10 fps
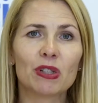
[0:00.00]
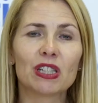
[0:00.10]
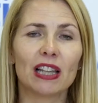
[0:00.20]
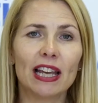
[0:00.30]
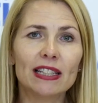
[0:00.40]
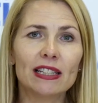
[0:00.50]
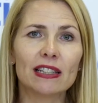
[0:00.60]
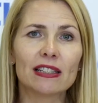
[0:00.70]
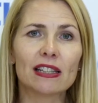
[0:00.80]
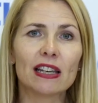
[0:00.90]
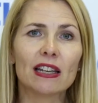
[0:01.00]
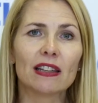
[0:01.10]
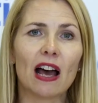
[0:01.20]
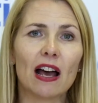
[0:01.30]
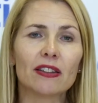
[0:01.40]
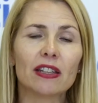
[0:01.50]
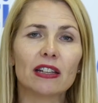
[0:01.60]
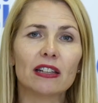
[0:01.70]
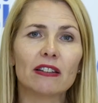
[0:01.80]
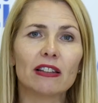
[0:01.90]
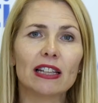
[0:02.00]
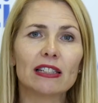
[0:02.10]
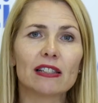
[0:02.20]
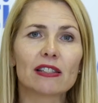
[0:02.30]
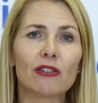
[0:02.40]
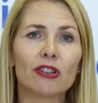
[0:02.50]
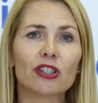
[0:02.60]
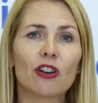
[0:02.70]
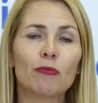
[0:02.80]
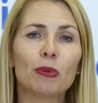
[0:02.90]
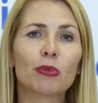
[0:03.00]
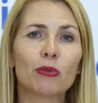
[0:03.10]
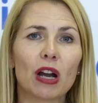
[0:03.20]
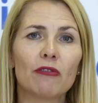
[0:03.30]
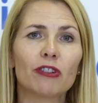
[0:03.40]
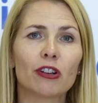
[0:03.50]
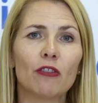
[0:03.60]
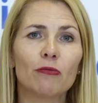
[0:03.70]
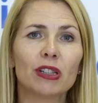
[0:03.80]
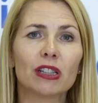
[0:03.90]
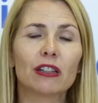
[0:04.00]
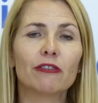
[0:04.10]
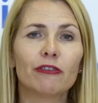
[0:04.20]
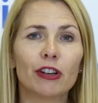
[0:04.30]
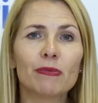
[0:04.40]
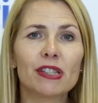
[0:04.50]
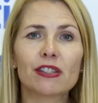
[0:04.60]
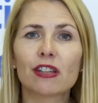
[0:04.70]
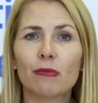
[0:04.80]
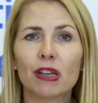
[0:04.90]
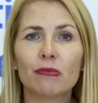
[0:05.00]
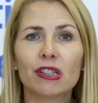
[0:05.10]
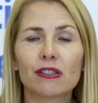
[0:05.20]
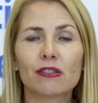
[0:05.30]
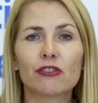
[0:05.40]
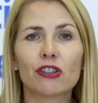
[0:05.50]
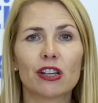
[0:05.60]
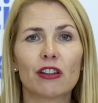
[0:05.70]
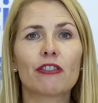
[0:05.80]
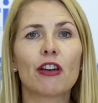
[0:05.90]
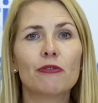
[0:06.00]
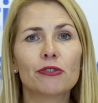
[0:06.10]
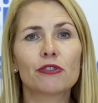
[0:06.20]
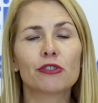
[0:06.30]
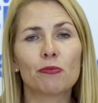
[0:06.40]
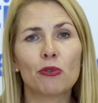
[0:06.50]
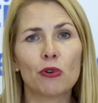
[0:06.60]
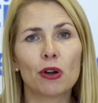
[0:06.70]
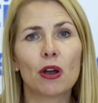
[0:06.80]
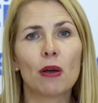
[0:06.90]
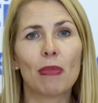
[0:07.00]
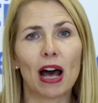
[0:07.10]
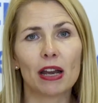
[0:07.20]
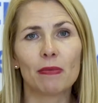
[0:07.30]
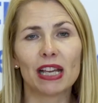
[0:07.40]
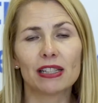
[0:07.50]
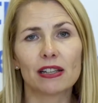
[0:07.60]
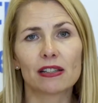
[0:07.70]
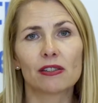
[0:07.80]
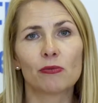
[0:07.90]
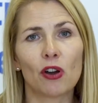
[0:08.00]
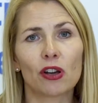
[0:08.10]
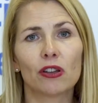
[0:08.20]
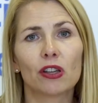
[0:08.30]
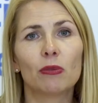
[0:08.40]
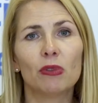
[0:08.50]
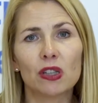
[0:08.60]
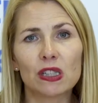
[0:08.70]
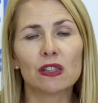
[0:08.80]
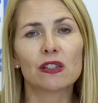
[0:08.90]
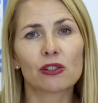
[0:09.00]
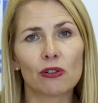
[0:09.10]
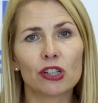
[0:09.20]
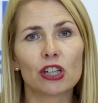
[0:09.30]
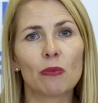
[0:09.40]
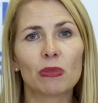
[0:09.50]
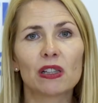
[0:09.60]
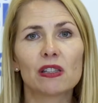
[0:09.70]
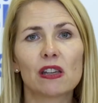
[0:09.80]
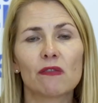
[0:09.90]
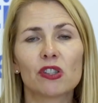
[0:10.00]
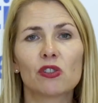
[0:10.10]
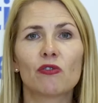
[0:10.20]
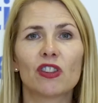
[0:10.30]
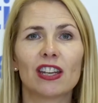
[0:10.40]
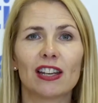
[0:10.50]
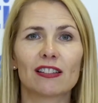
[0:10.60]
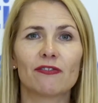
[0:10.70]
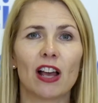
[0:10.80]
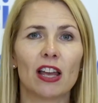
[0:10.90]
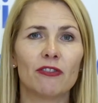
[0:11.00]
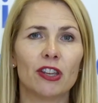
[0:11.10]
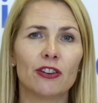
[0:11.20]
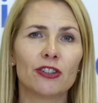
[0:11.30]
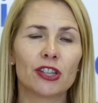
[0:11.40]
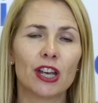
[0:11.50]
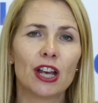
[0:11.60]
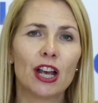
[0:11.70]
were delighted that the latest Scottish Government programme for government confirms its commitment to train 1,000 more paramedics to work in the community in the Scottish Ambulance Service over the next 5 years.